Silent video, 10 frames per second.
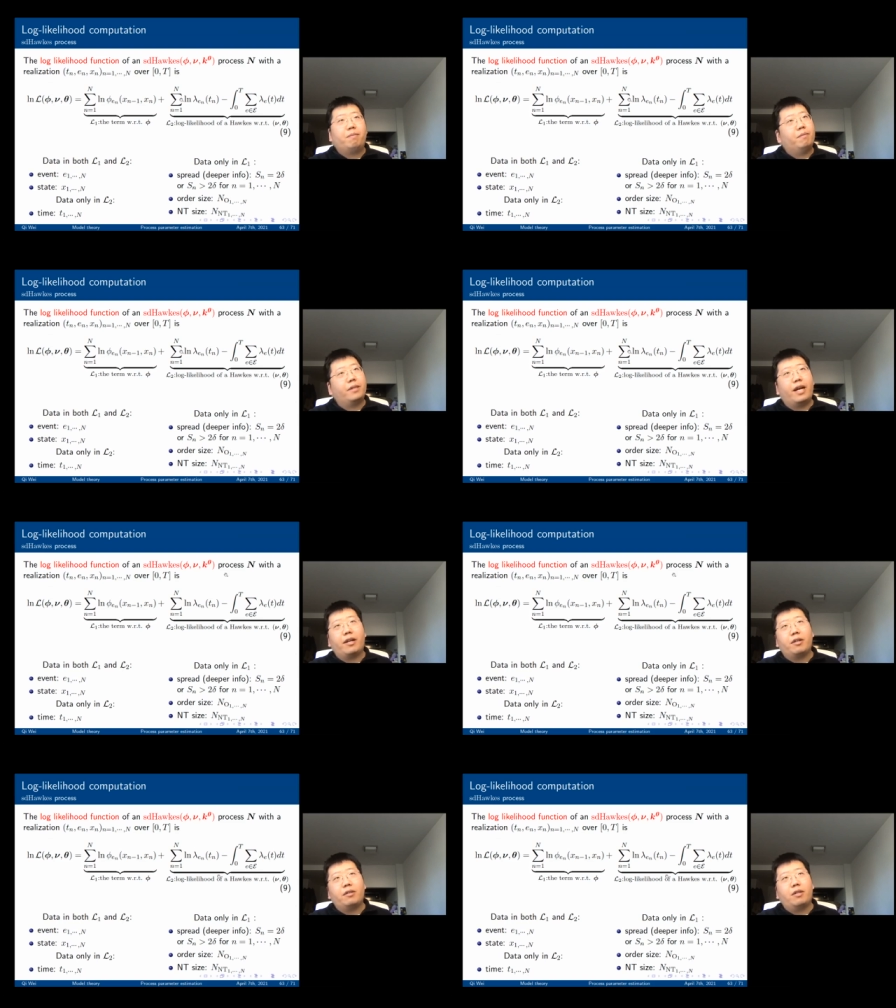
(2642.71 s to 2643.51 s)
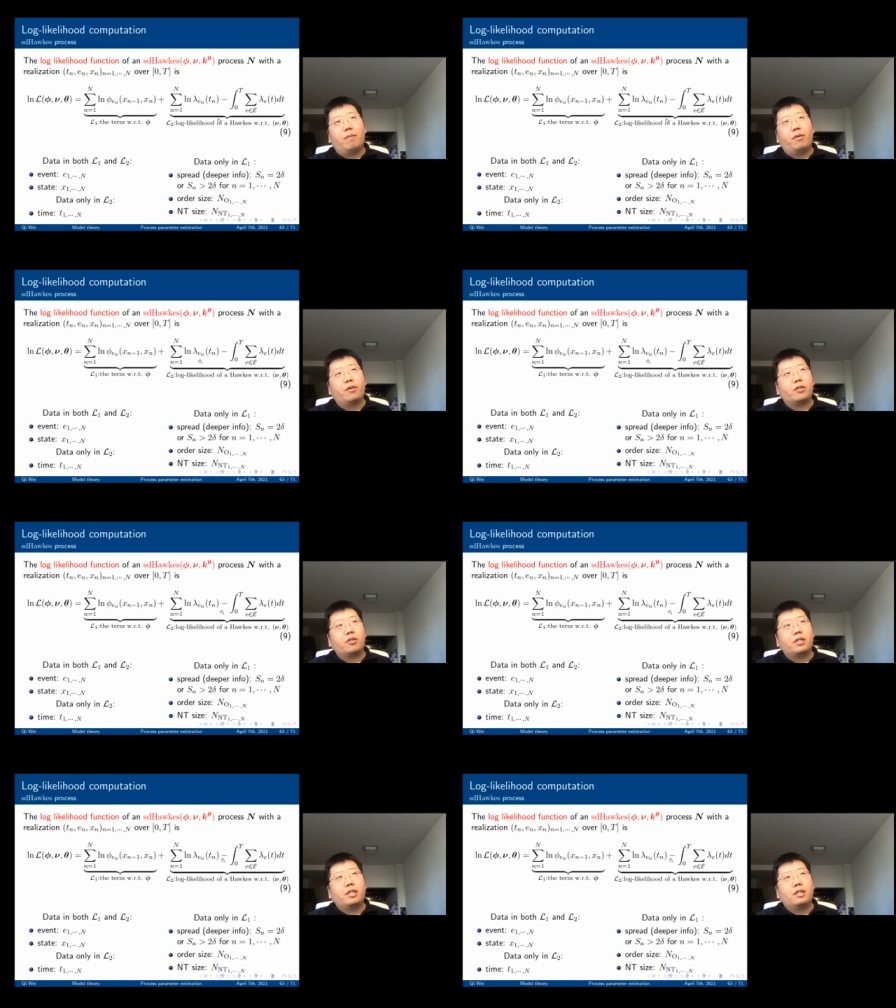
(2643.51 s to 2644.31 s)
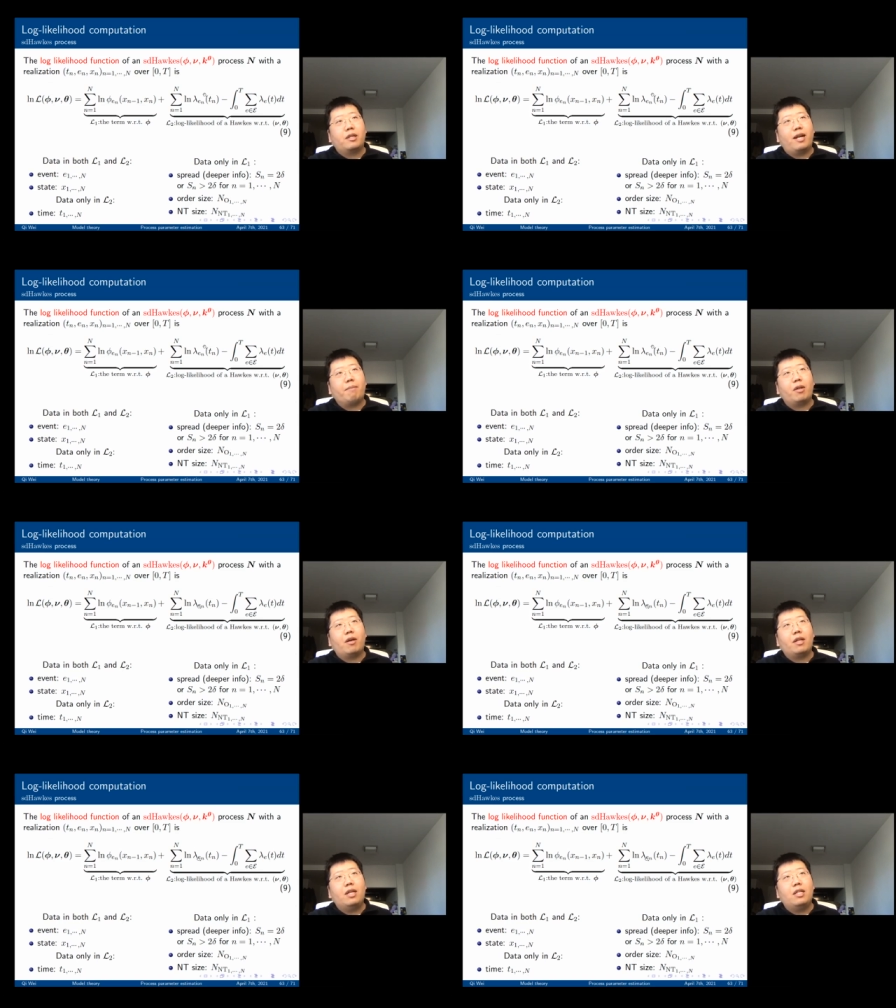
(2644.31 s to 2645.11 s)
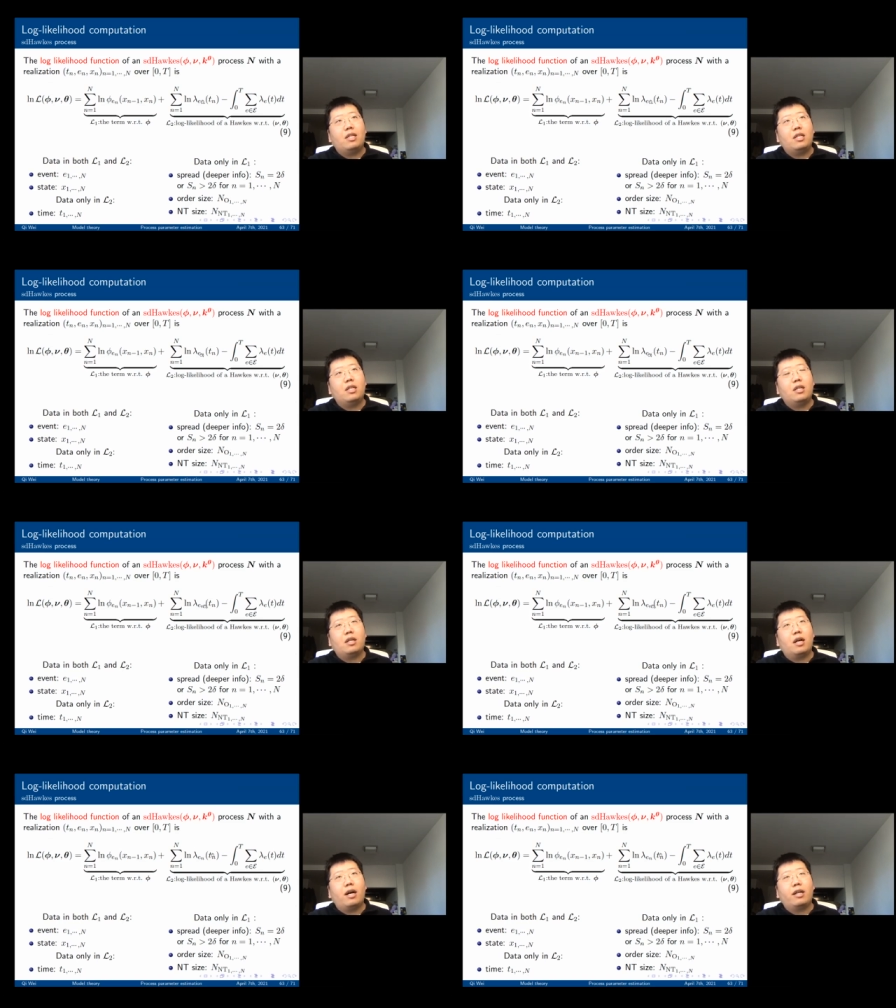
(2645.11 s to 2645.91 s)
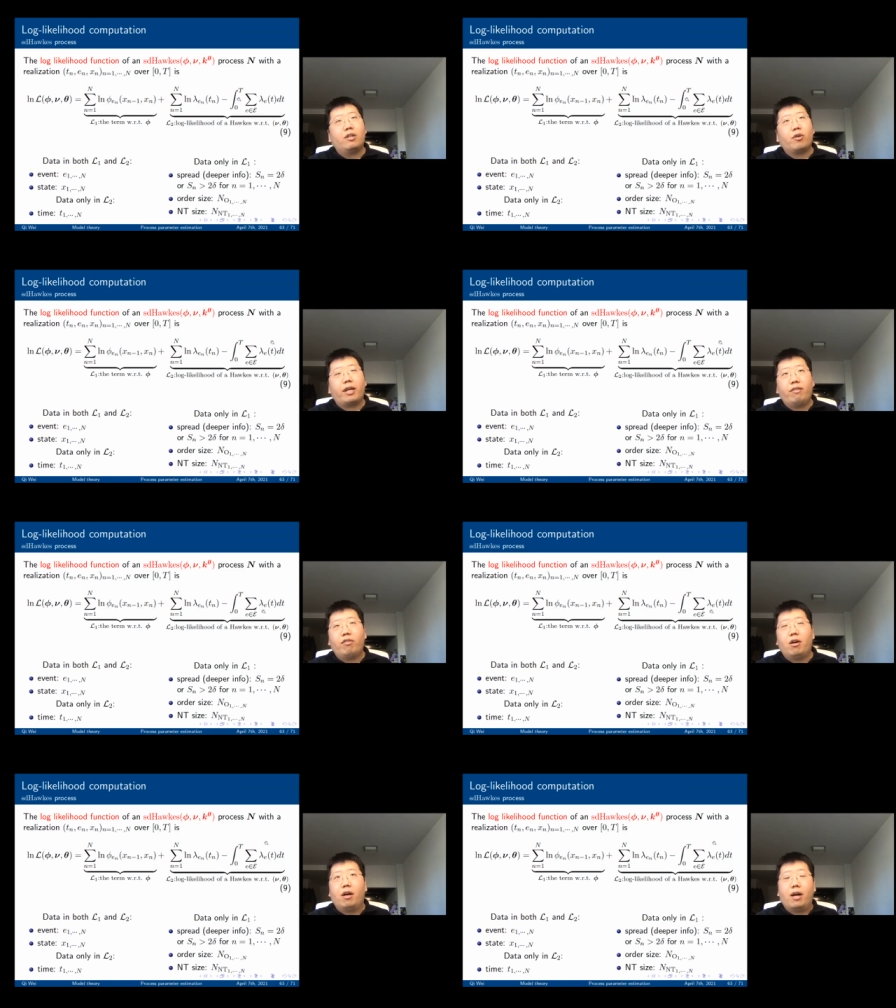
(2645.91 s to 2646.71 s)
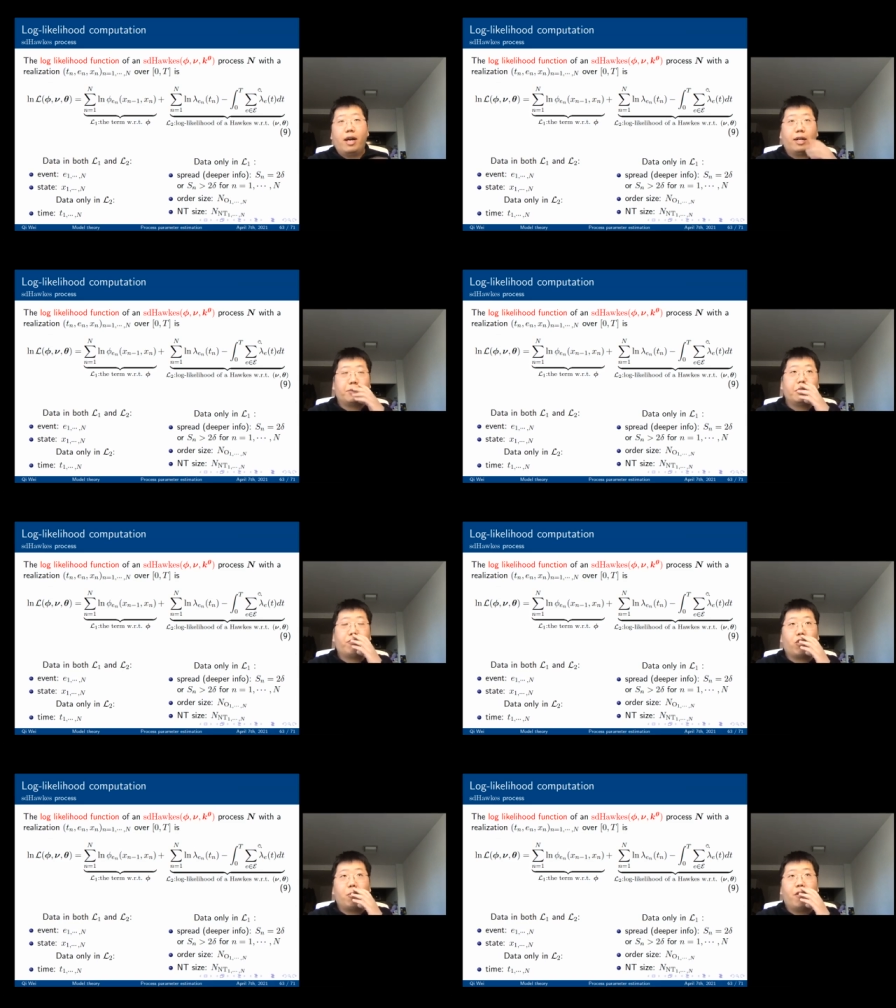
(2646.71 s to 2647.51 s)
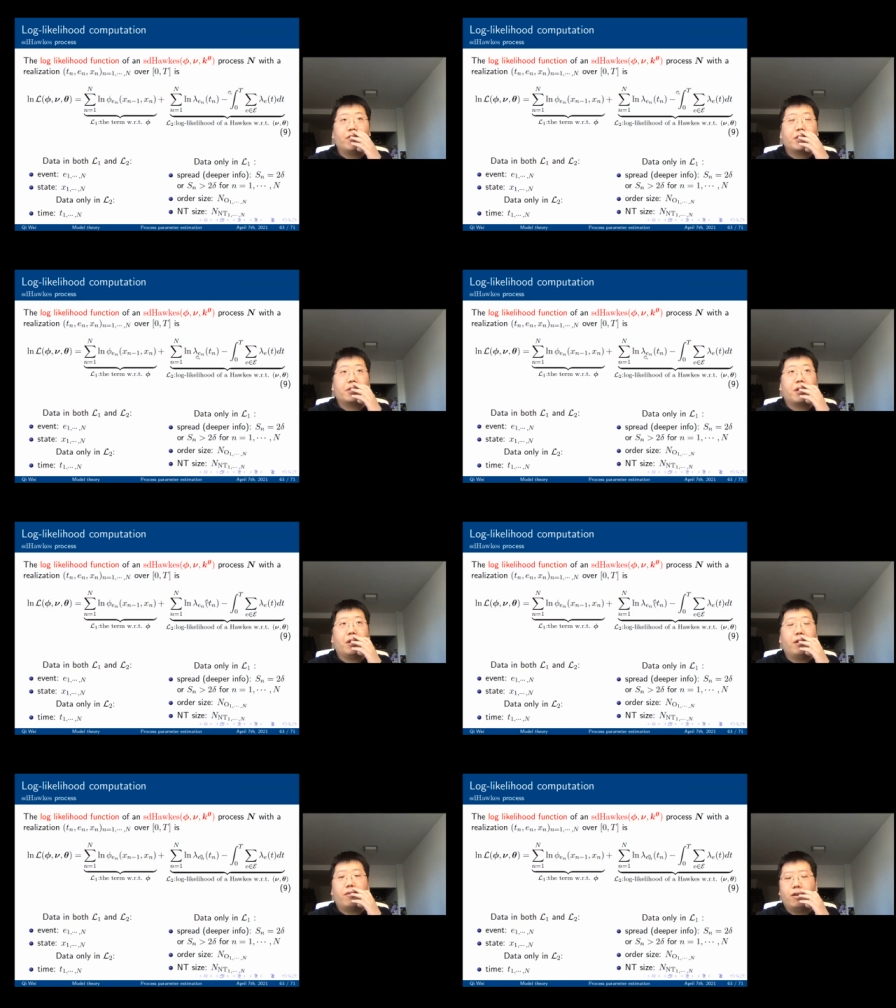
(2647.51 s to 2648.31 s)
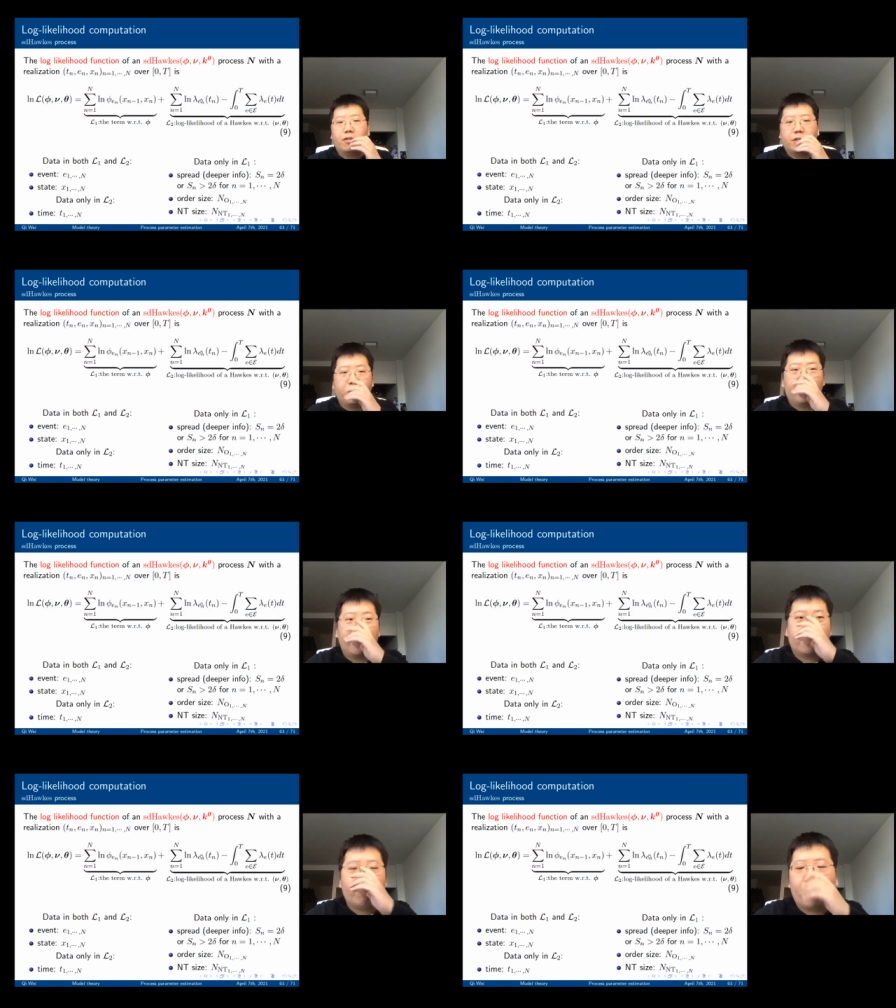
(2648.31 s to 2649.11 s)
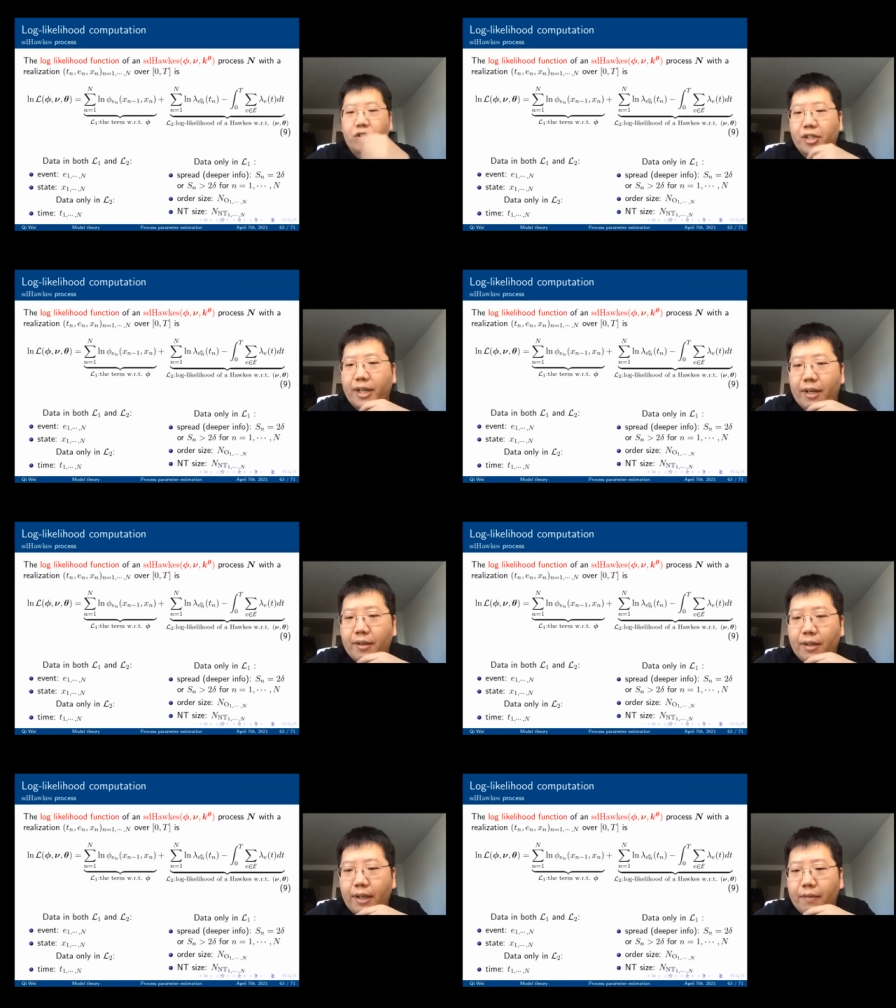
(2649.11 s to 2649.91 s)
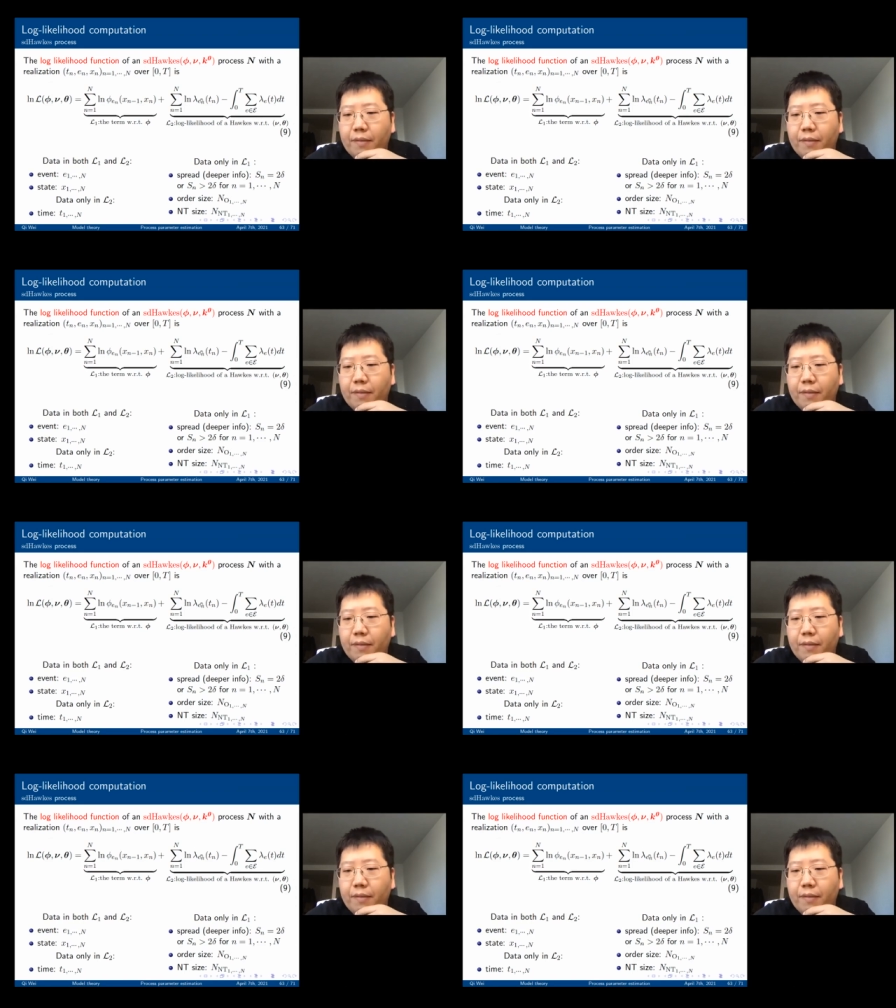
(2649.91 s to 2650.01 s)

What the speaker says: yeah, because you see the lambda et, I did not give explicit form of this intensity function here. Yeah.